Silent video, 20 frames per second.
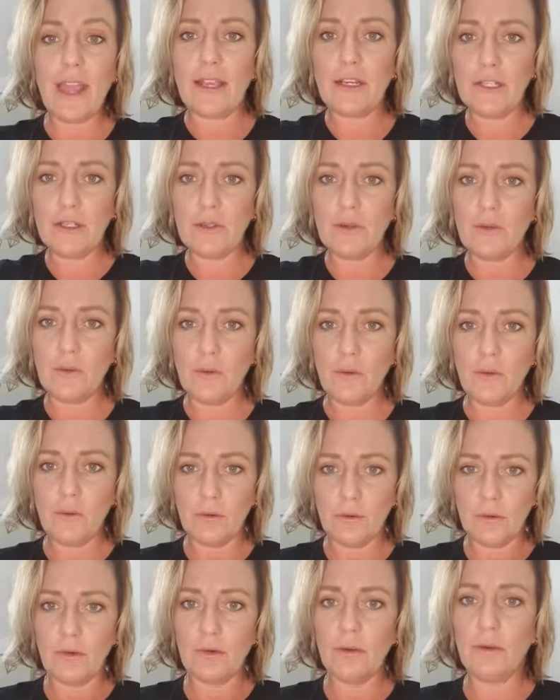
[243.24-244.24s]
actual
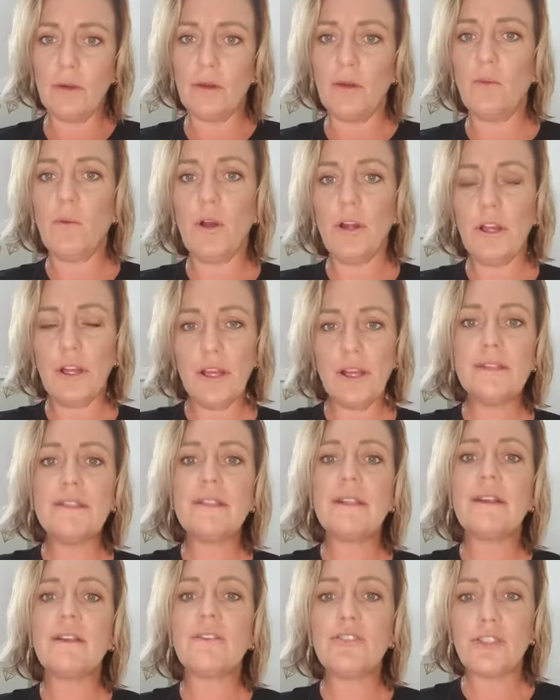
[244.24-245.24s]
words
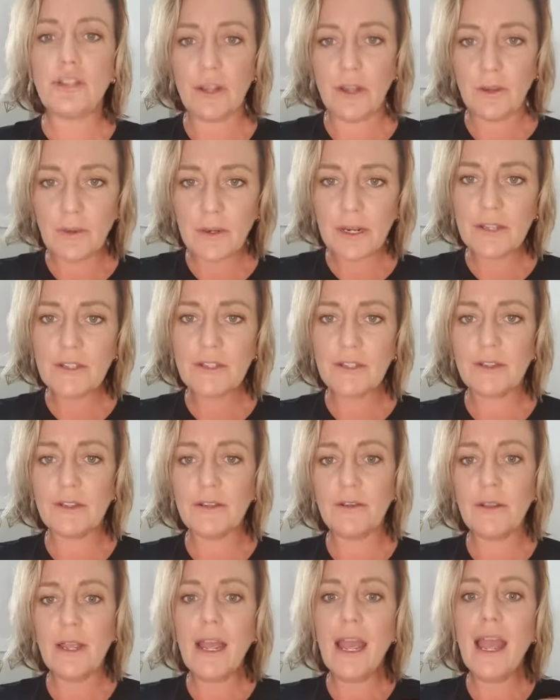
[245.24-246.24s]
and I'll show you what I
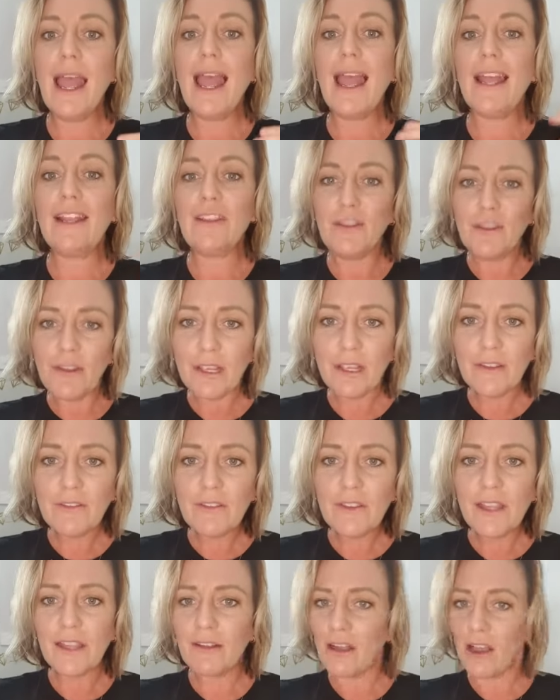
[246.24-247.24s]
do. And you can
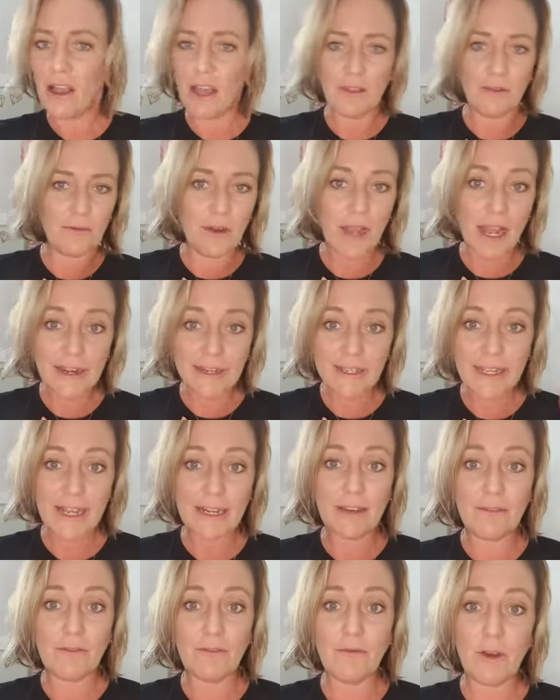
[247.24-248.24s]
then either write it down
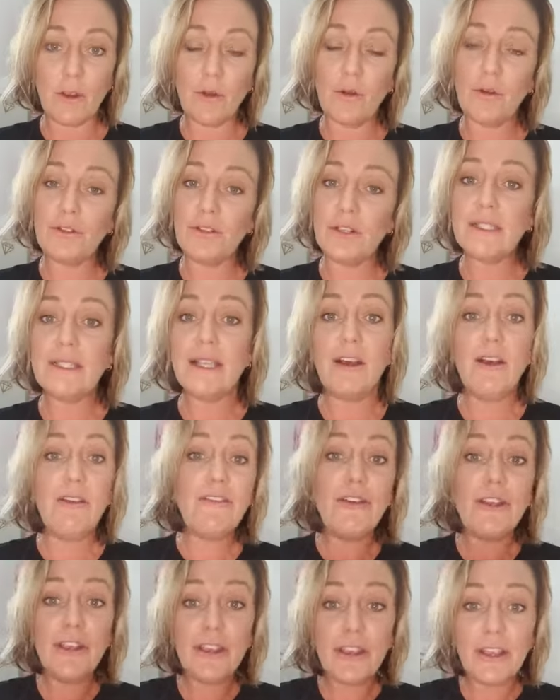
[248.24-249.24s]
and record yourself
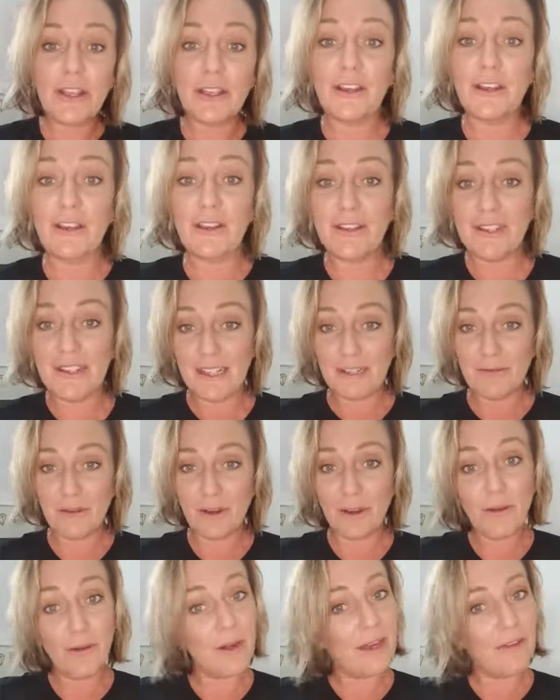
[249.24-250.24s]
or you can use this
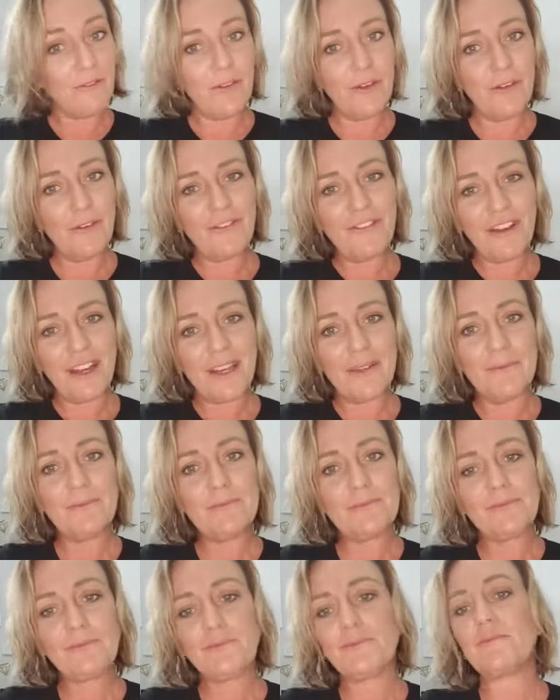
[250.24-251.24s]
recording, feel free.
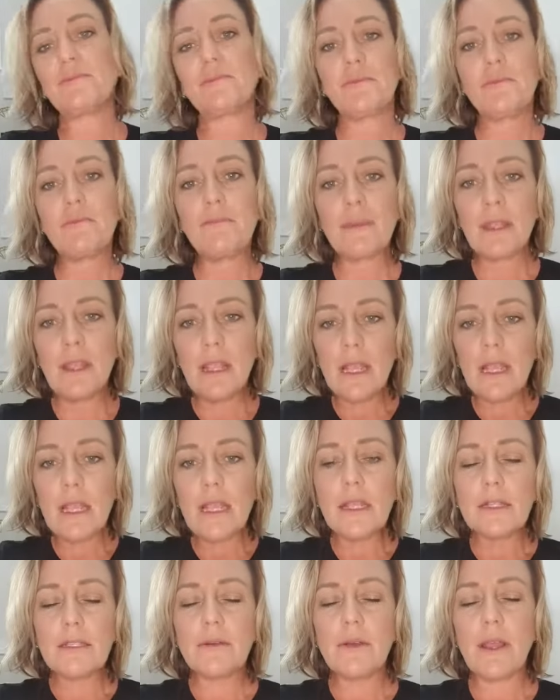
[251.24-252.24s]

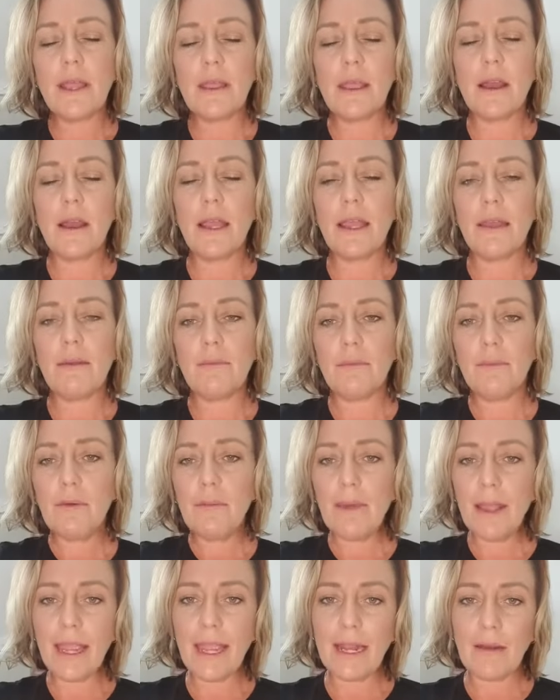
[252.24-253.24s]
So I, I put
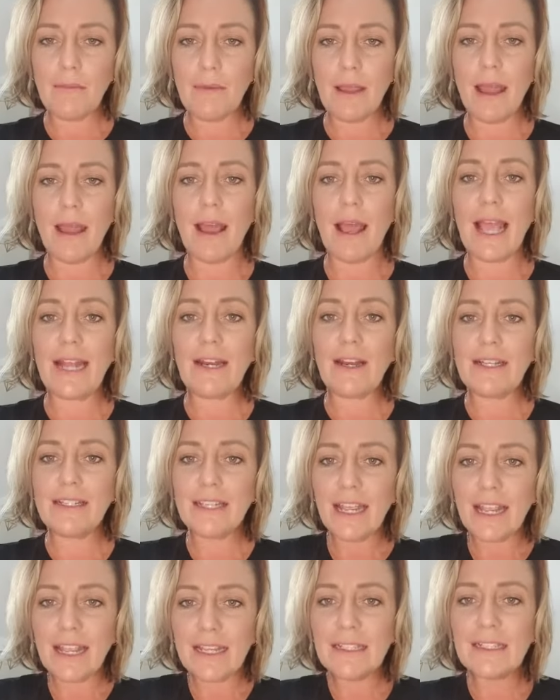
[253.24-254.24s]
my hand on my heart and I
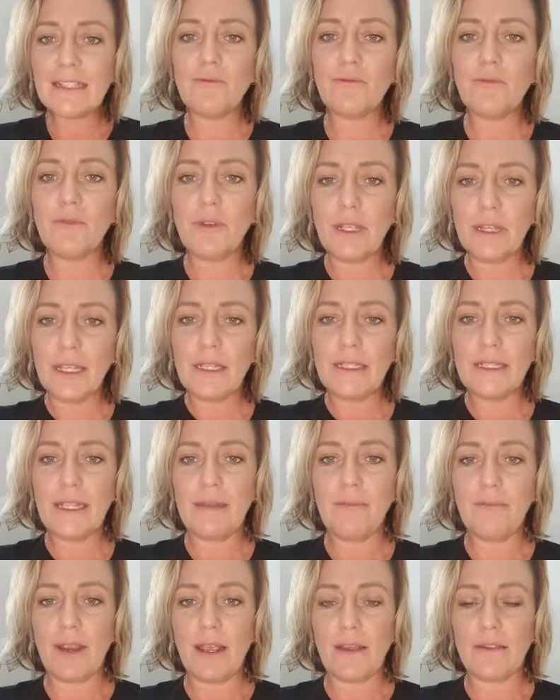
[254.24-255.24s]
take some really
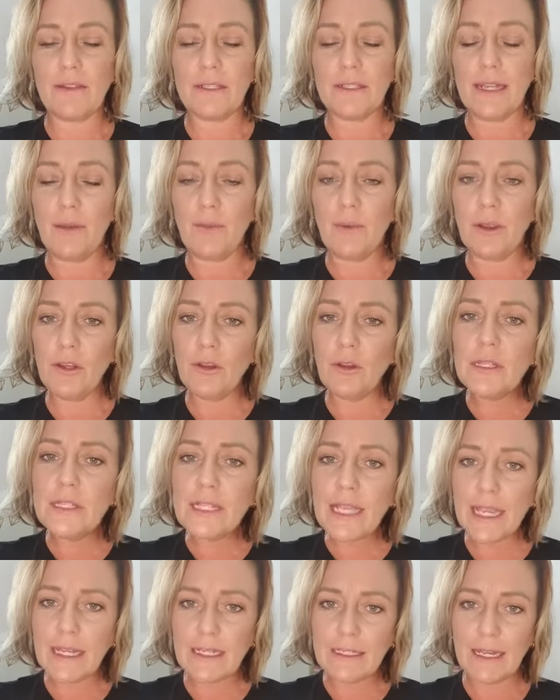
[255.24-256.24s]
deep breaths. Now, when you
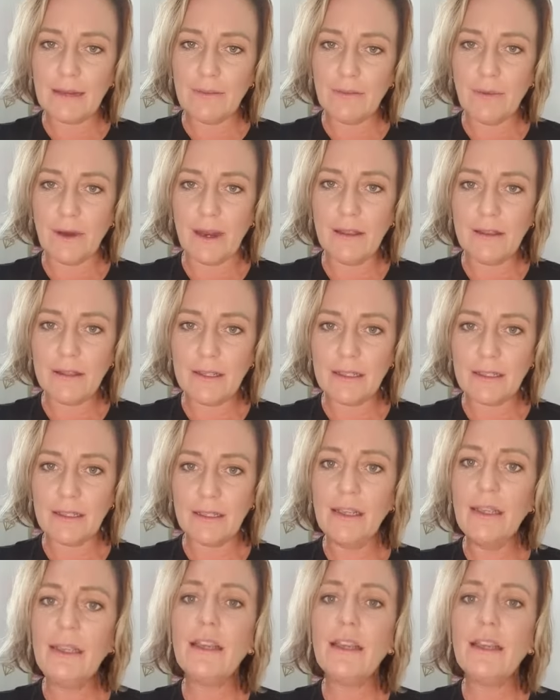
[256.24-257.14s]
take deep breaths,